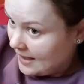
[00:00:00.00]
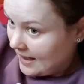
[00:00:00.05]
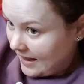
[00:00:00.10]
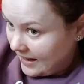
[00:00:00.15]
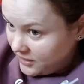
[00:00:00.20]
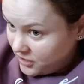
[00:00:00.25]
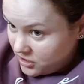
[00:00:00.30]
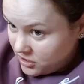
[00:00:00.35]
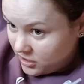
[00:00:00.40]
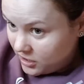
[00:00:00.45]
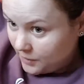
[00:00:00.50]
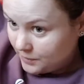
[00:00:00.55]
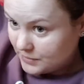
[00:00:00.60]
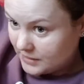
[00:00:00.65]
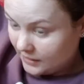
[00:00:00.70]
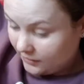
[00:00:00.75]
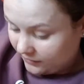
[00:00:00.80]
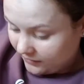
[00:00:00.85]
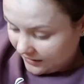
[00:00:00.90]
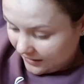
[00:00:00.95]
And just an
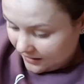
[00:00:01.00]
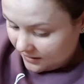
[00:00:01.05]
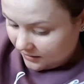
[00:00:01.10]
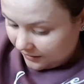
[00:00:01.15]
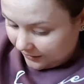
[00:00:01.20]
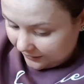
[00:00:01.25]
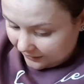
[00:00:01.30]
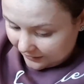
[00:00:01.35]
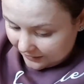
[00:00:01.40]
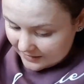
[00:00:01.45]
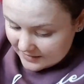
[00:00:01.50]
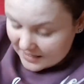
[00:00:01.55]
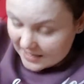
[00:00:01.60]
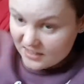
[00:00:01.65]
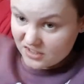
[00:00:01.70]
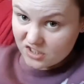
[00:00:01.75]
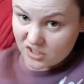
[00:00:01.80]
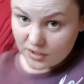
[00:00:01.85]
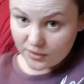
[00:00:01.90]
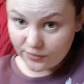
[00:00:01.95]
update on that, it's
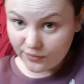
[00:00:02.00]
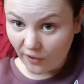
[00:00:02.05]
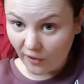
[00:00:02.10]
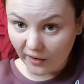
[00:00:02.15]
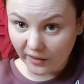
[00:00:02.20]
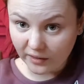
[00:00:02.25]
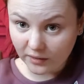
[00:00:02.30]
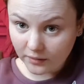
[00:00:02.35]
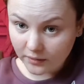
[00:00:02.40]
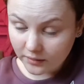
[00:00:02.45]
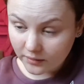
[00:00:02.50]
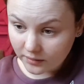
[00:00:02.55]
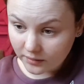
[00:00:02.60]
actually fine.